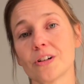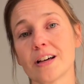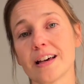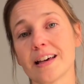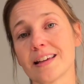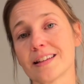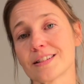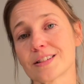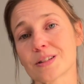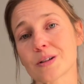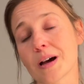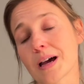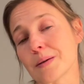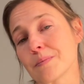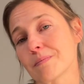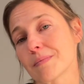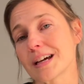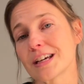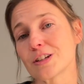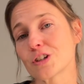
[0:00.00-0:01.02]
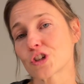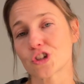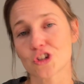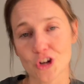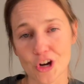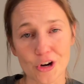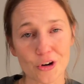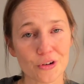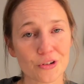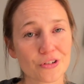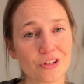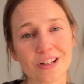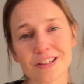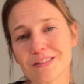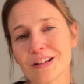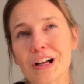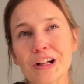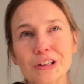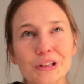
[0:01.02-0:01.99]
and so I might share
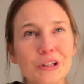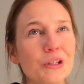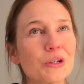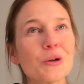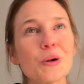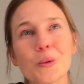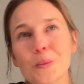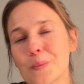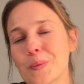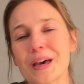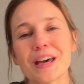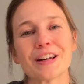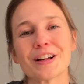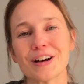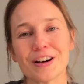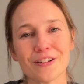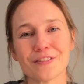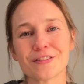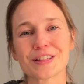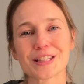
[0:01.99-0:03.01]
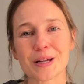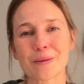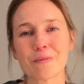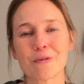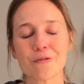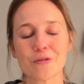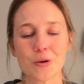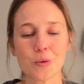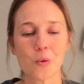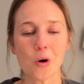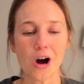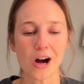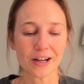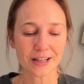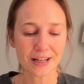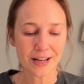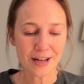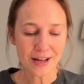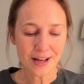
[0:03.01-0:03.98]
a little bit of some of the
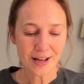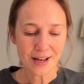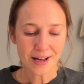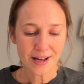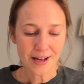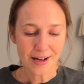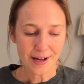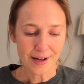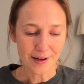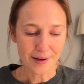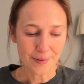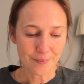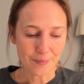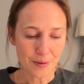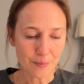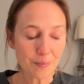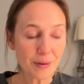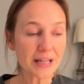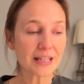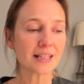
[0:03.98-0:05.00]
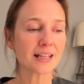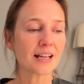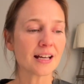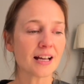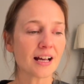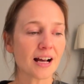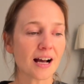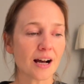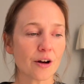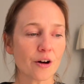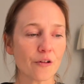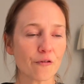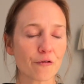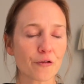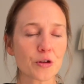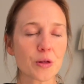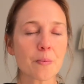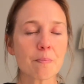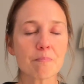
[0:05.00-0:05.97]
walk. But
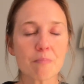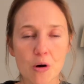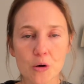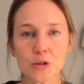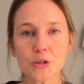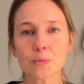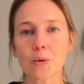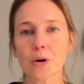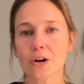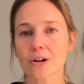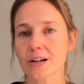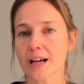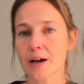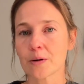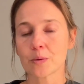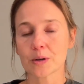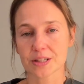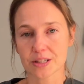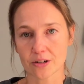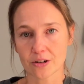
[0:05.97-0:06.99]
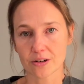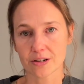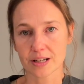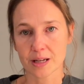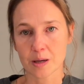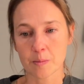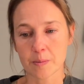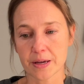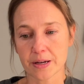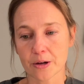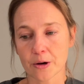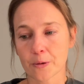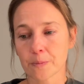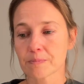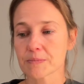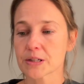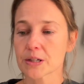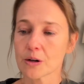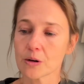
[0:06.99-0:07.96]
for the most part, I wasn't on a
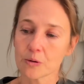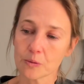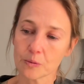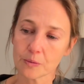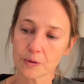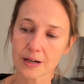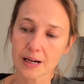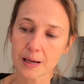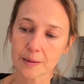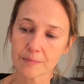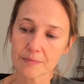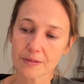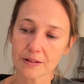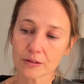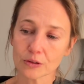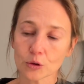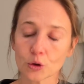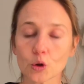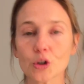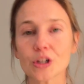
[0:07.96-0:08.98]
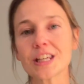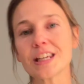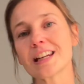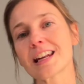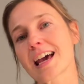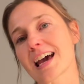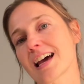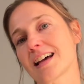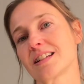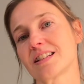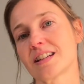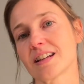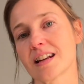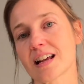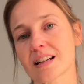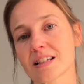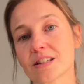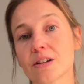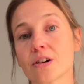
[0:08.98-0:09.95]
Camino. So when I'm looking ahead to
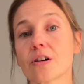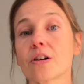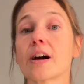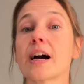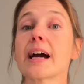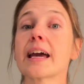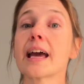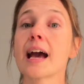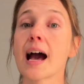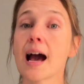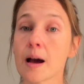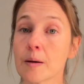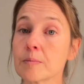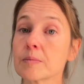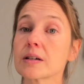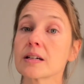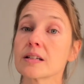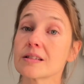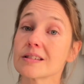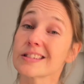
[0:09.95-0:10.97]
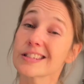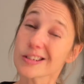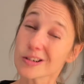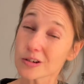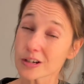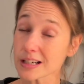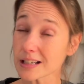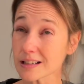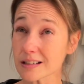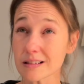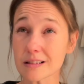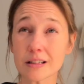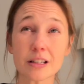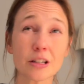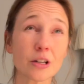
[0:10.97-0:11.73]
next year, I am considering,